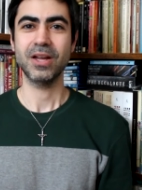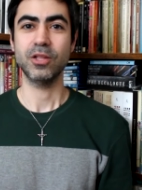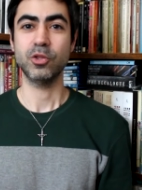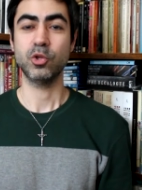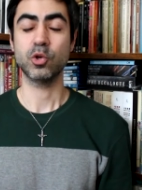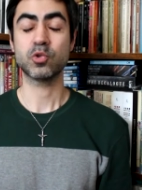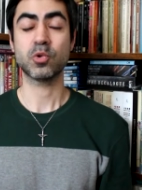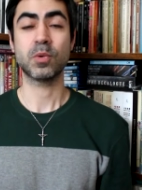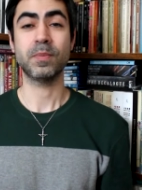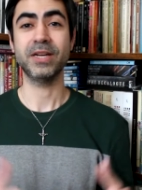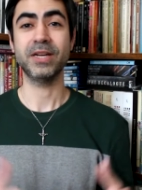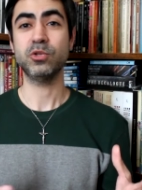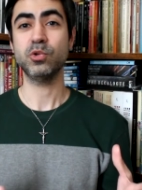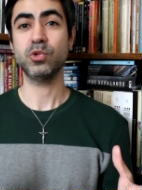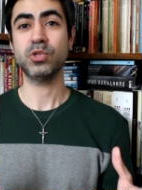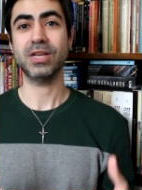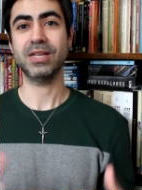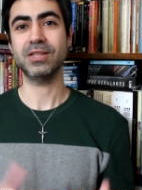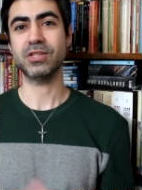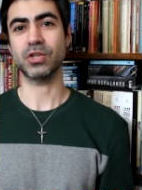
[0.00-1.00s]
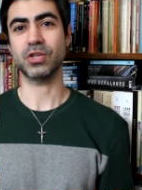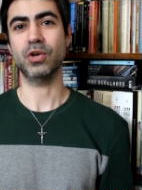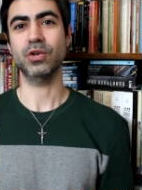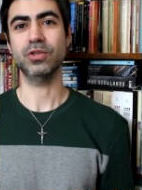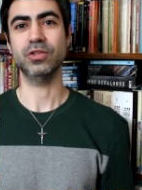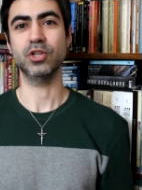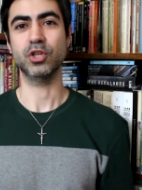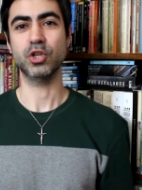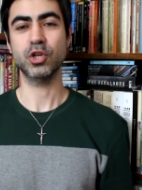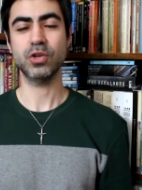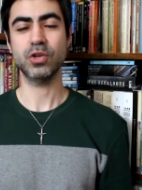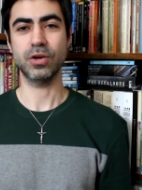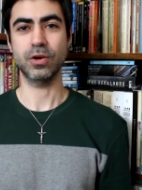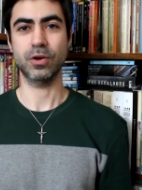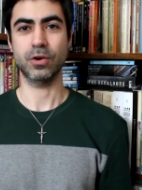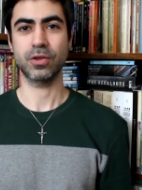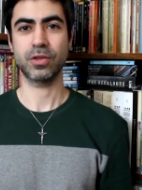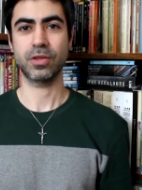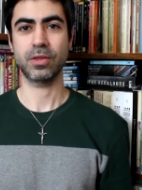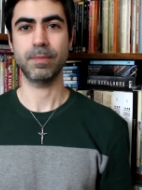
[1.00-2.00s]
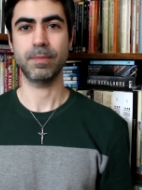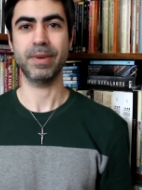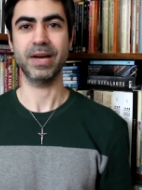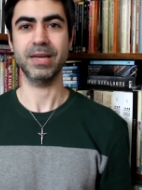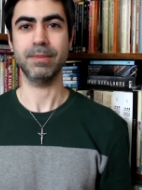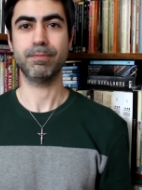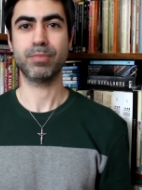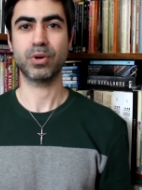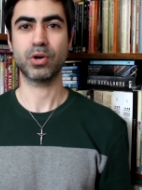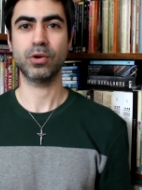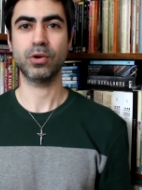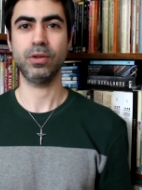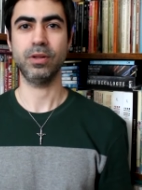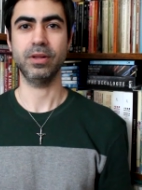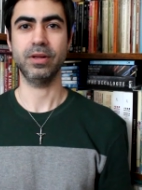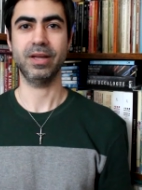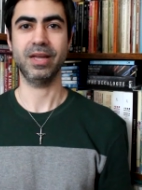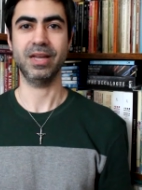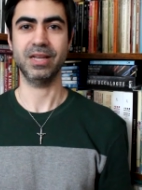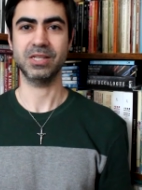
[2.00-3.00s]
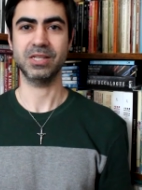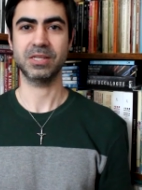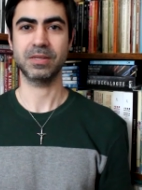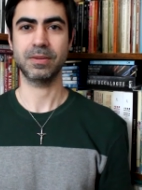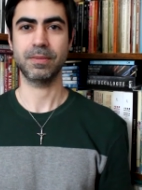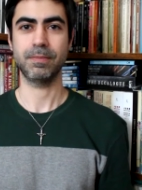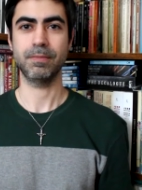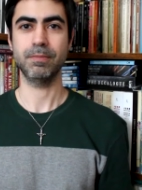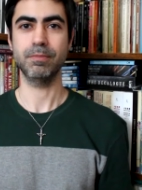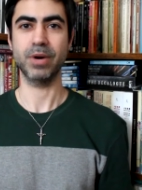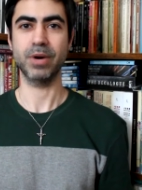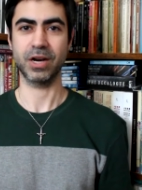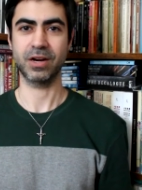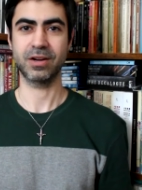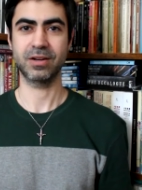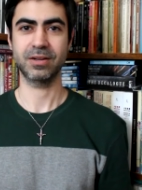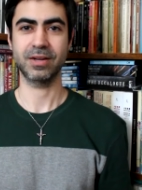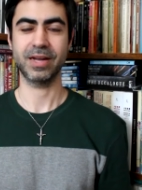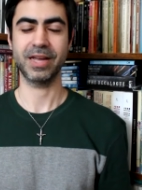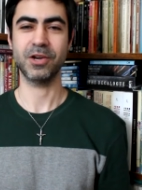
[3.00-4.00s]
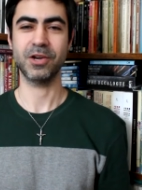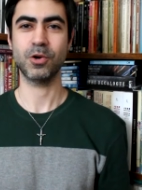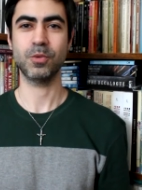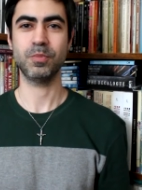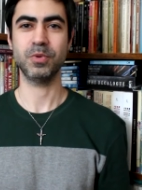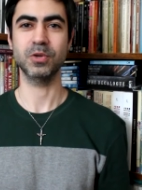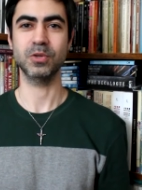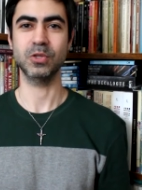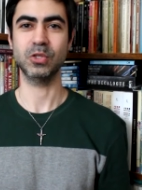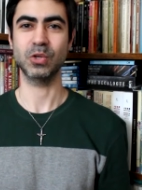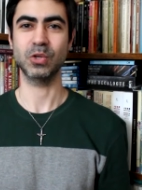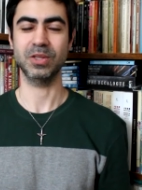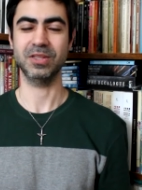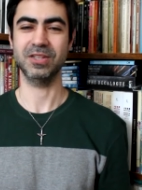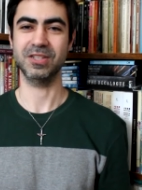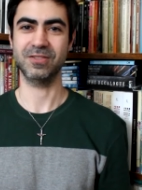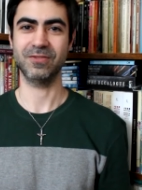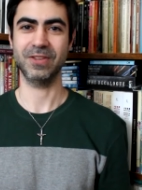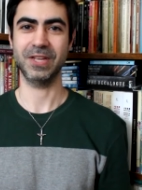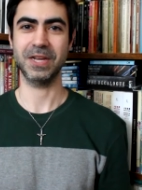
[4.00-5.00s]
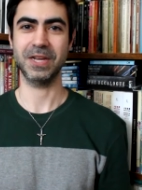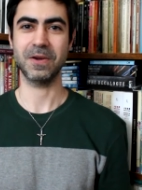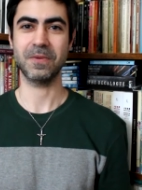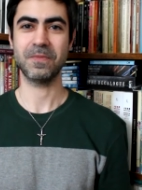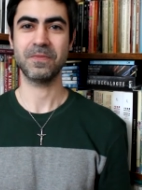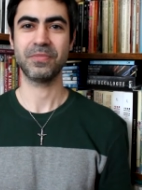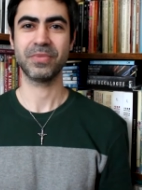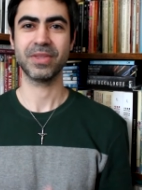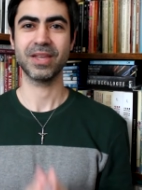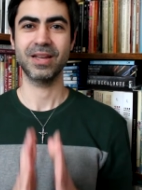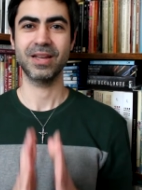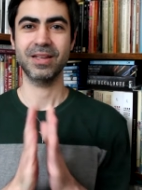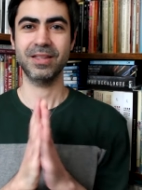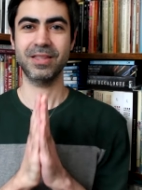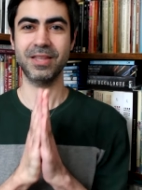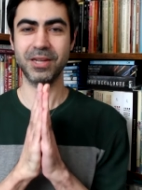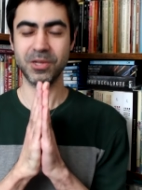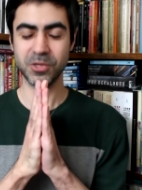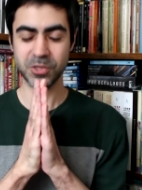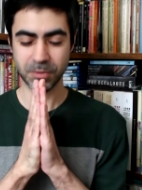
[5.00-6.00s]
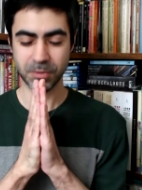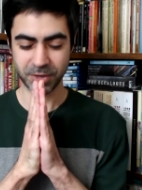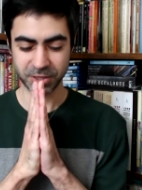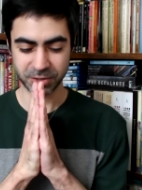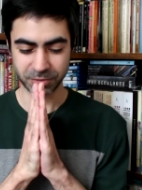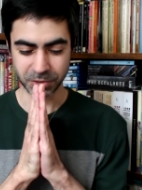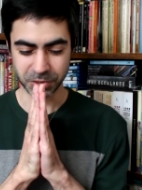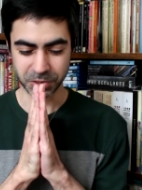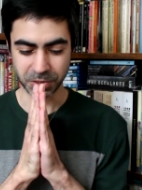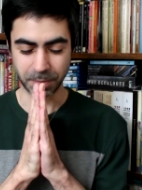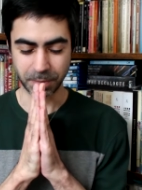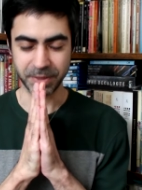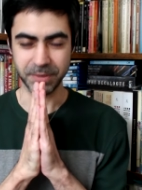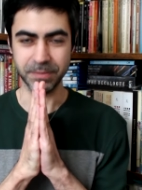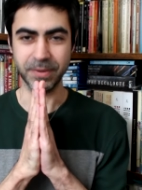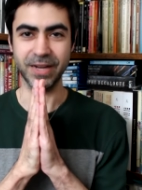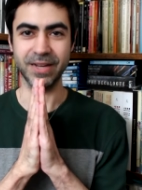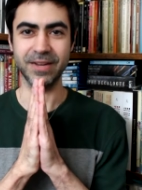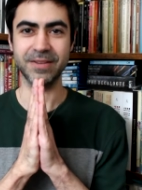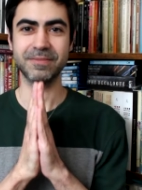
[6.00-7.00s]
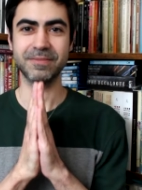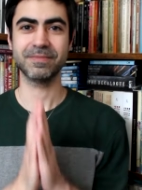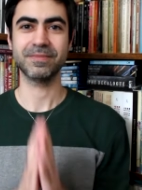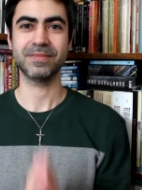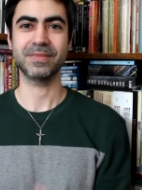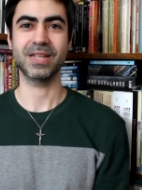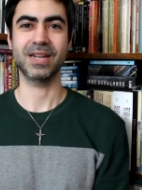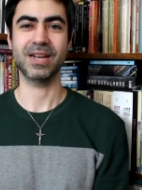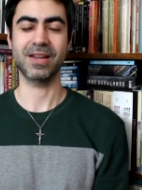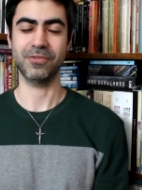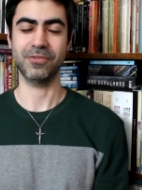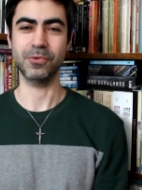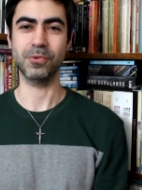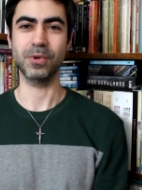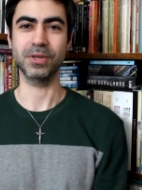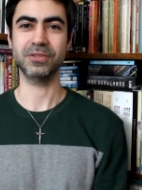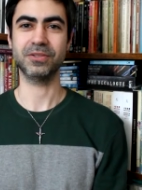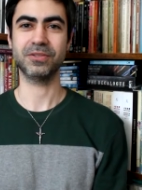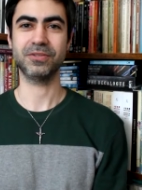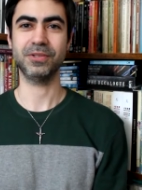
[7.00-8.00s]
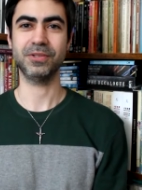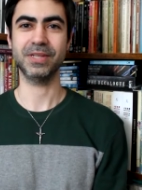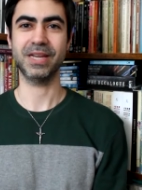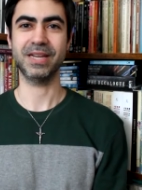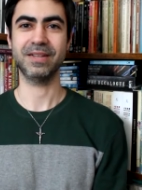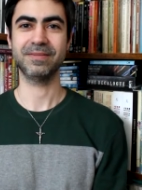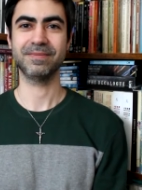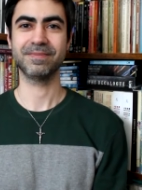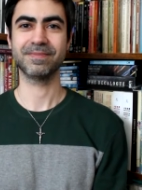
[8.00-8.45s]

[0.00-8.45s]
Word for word: Those were my two cents on The Good Earth by Pearl S. Buck. I hope you enjoyed this video. Thank you so much for stopping by and have a wonderful day.